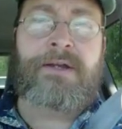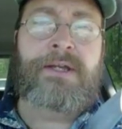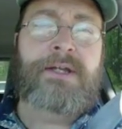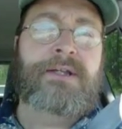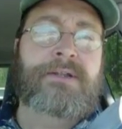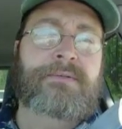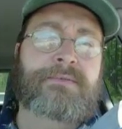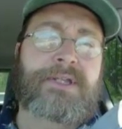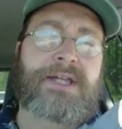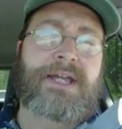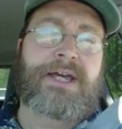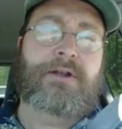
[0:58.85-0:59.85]
and
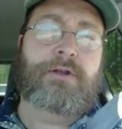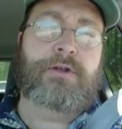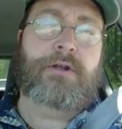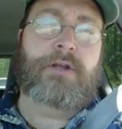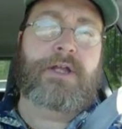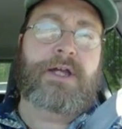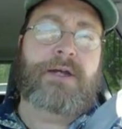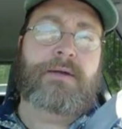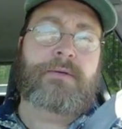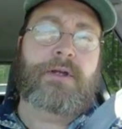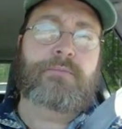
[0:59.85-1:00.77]
they had a little uh, a